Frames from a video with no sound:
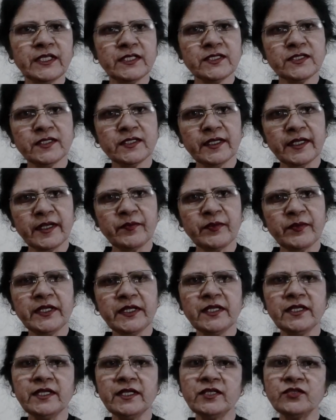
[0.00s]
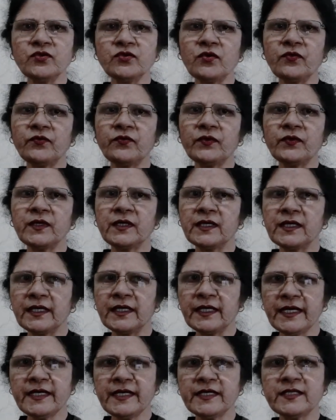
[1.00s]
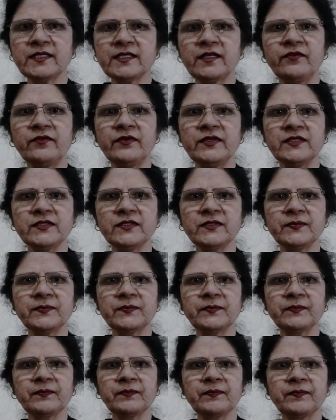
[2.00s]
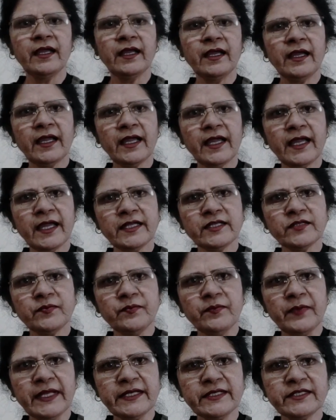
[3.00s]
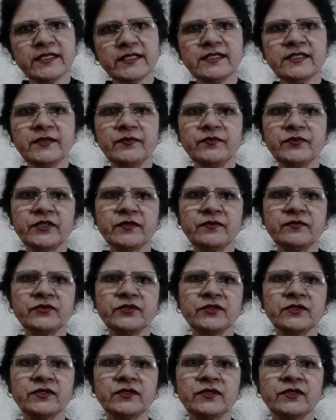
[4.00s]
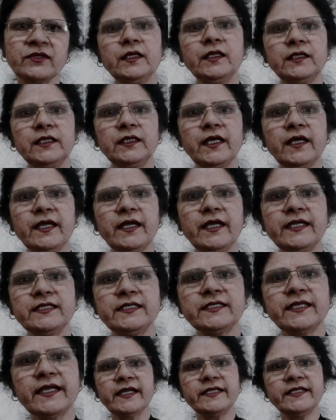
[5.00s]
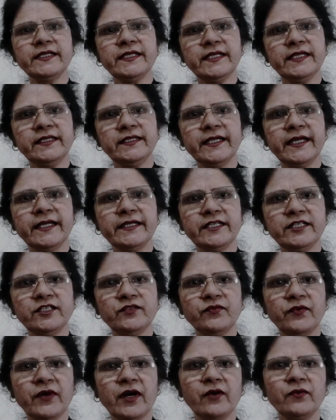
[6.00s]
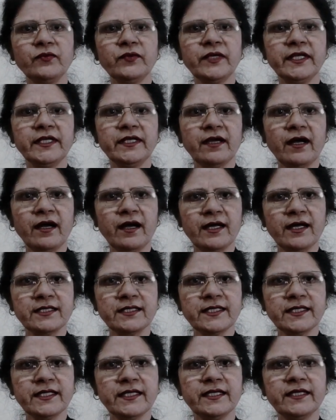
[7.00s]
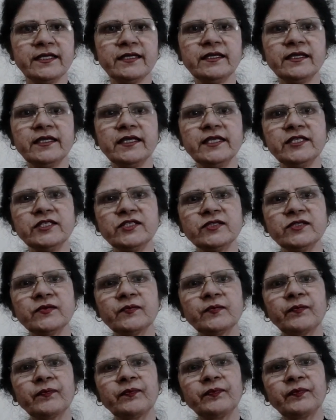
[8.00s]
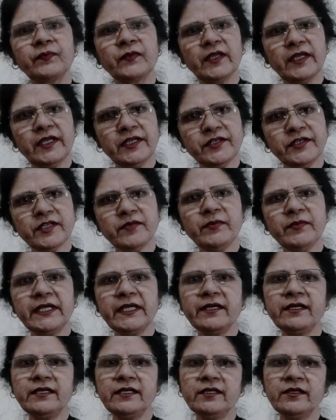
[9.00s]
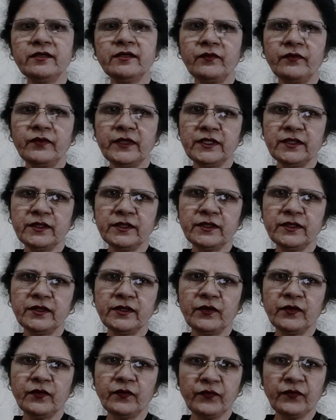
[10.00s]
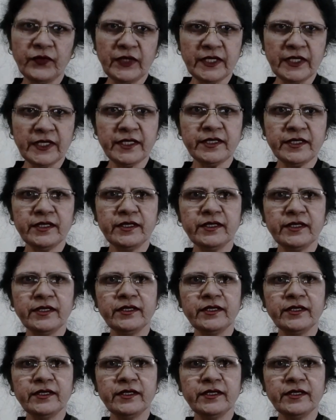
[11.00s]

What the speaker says: this remedy is of great service. And mental symptoms: the anxiety that is found in arsenic is intermingled with fear,